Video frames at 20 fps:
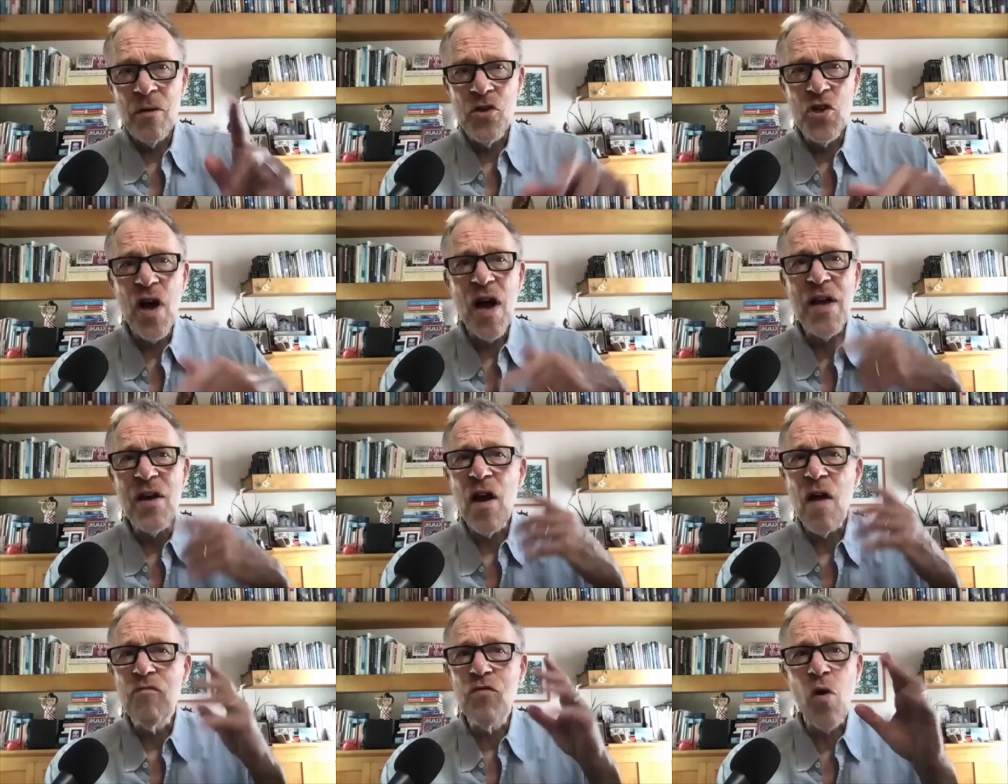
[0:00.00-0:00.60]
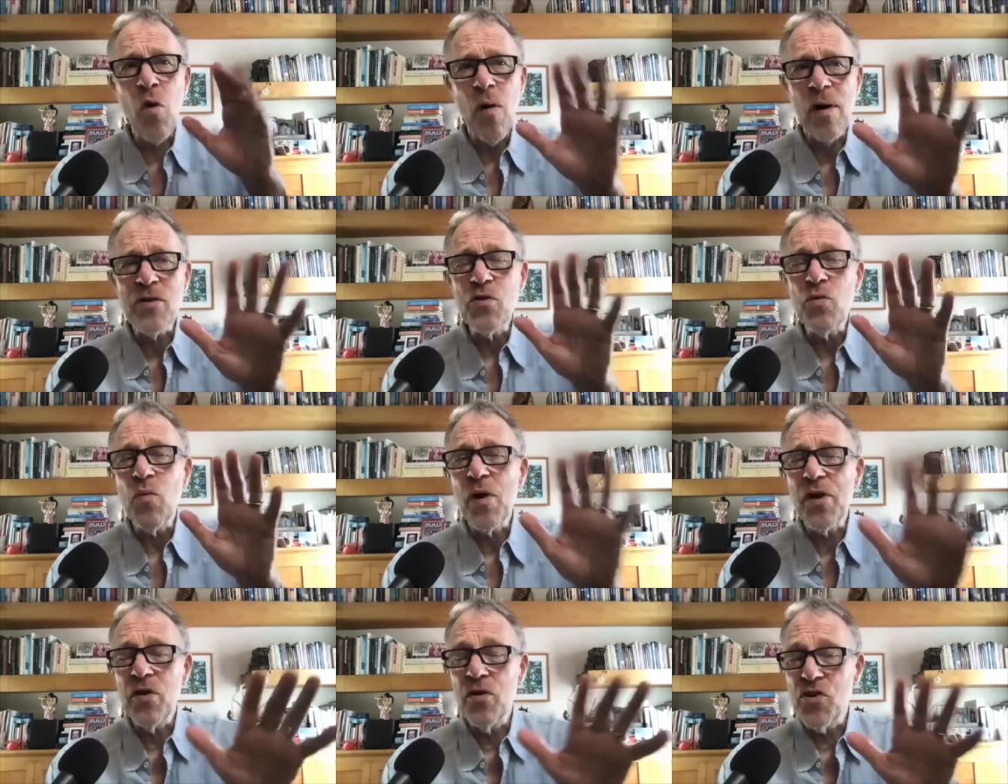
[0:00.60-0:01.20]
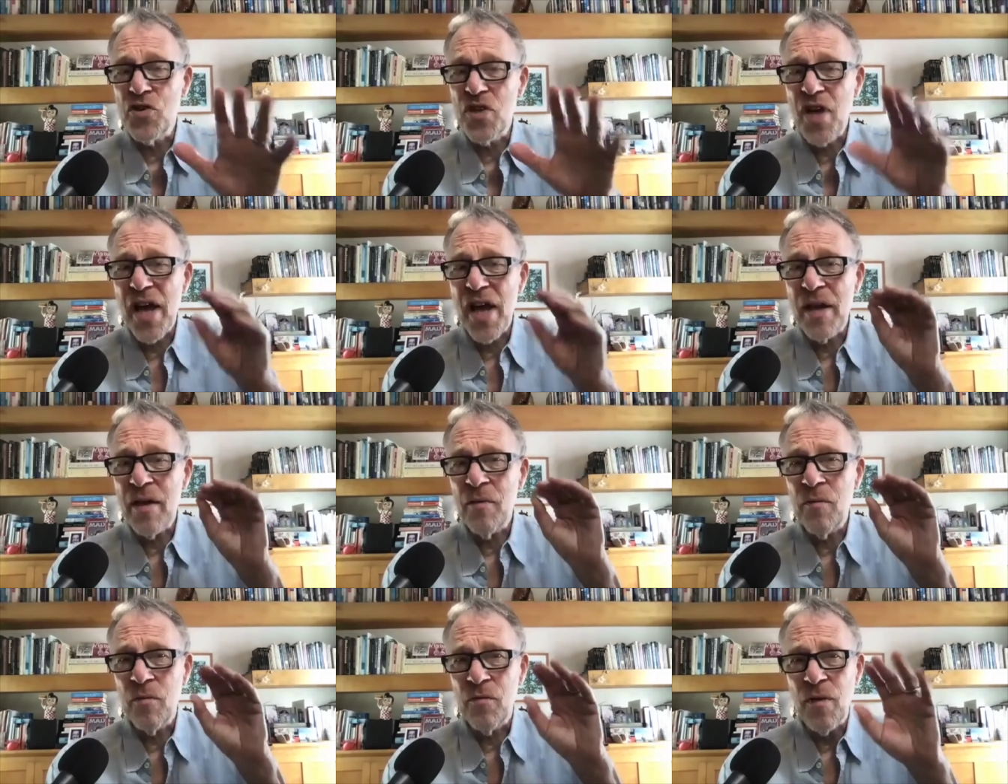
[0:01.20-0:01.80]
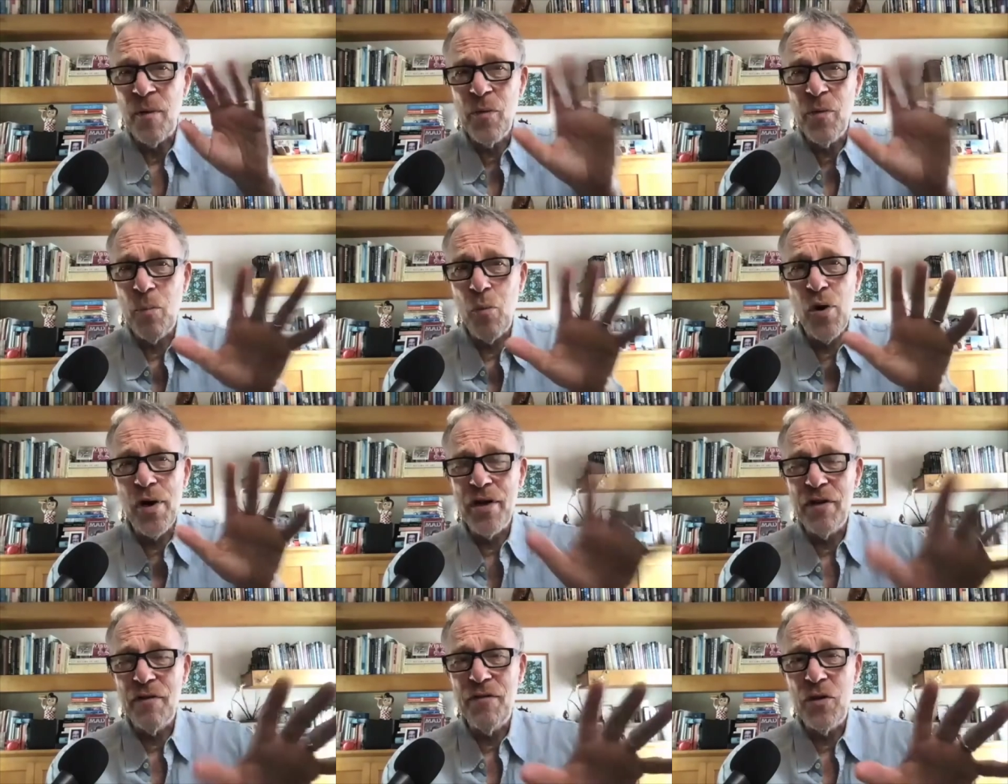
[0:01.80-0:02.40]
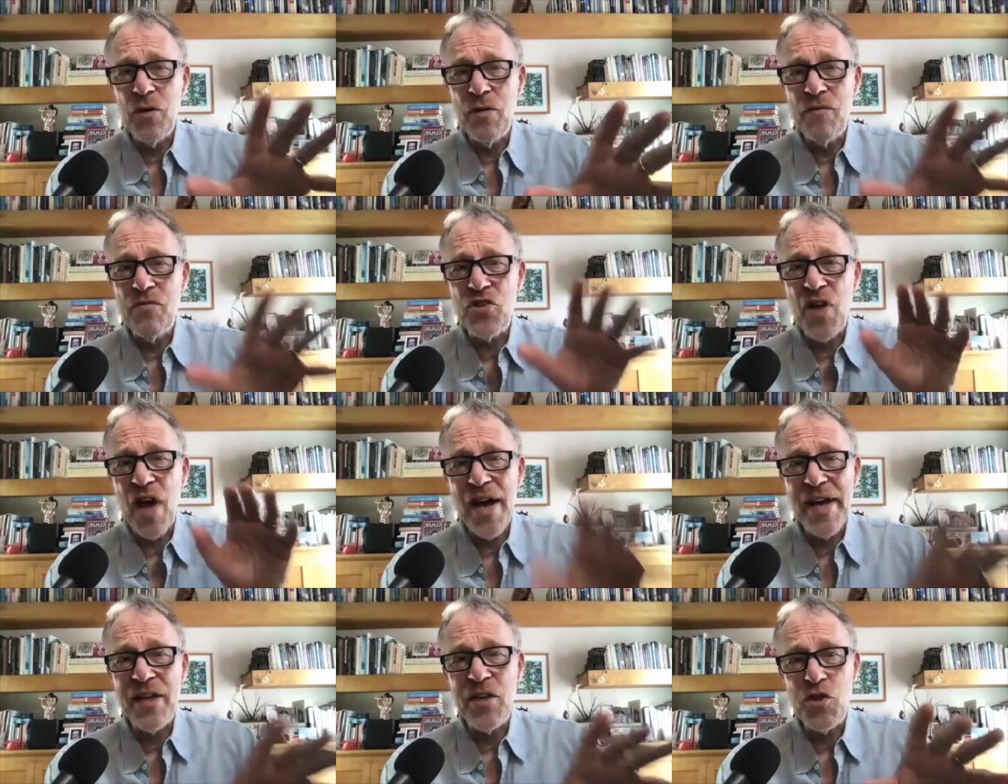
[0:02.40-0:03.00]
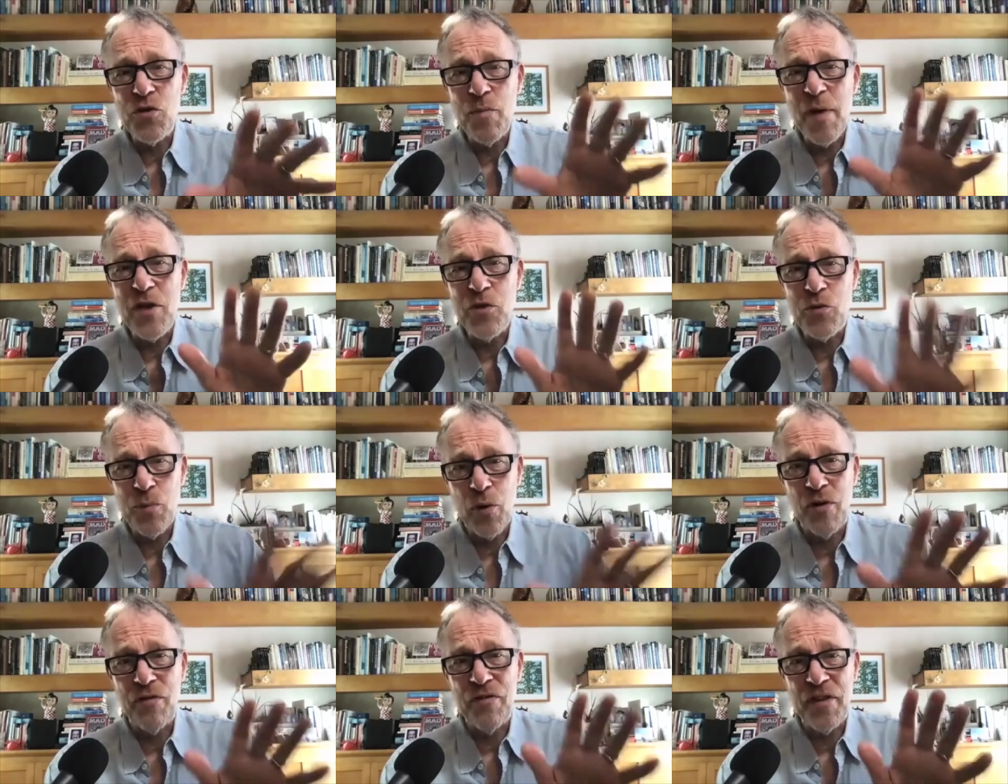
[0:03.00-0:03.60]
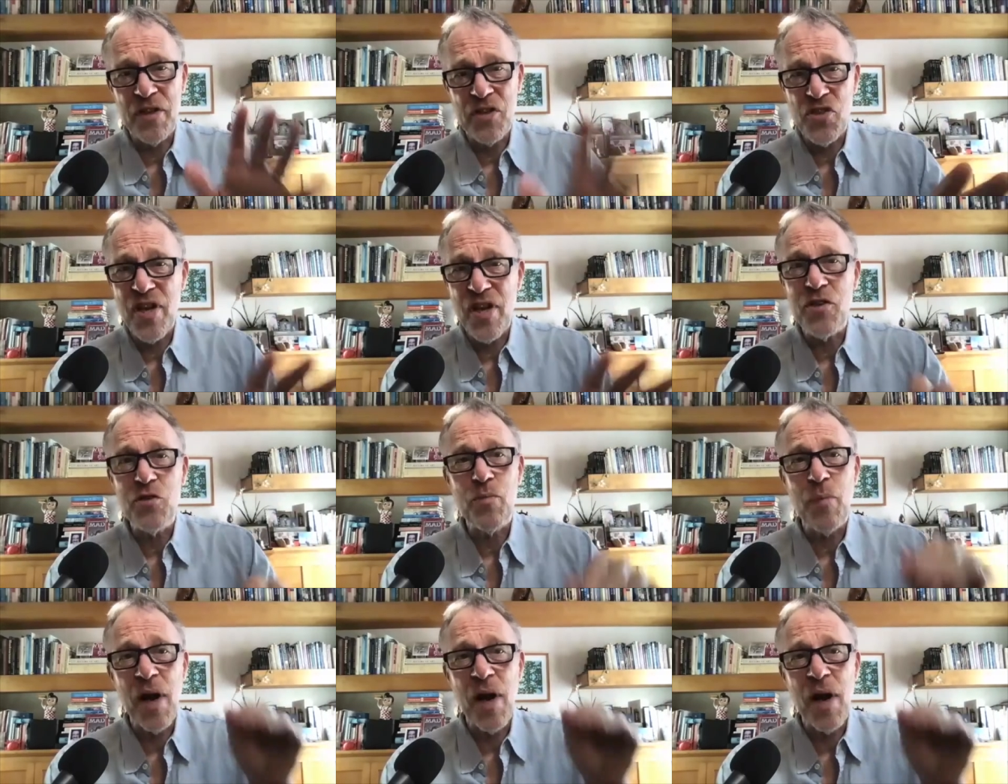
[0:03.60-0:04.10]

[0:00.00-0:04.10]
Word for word: John, of course, what you're saying from the point of view of science makes perfect sense,